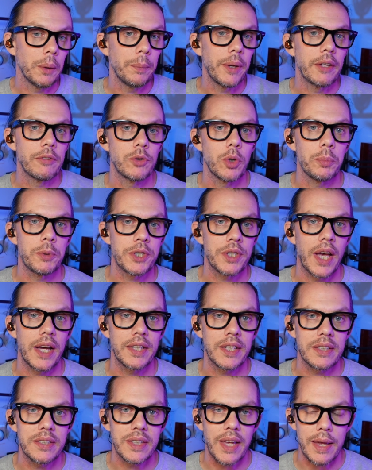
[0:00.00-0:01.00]
bit of
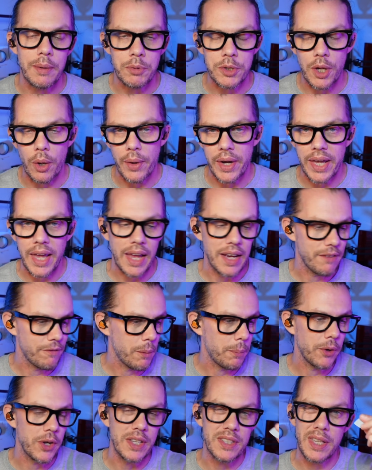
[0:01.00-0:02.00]
double-sided tape. So again, if
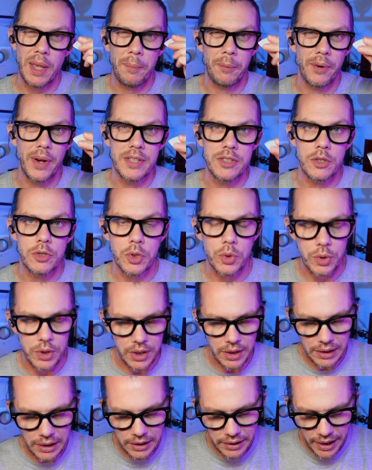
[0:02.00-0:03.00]
you put your separator tool
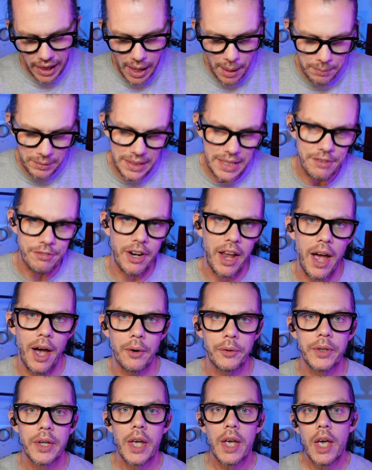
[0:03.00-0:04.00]
in a little gap, lever it
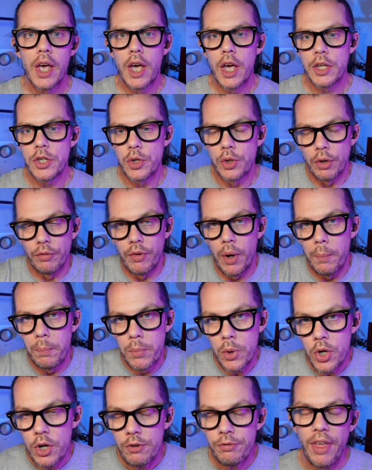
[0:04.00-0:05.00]
out, you can
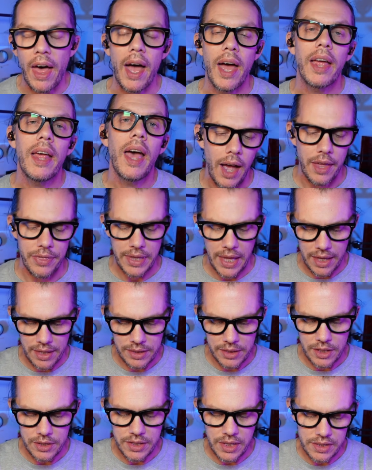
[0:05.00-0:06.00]
remove that. And
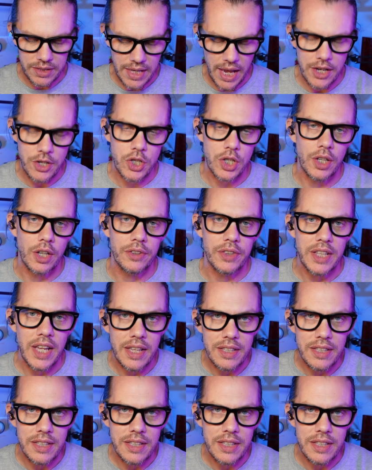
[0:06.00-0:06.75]
then there's a section on the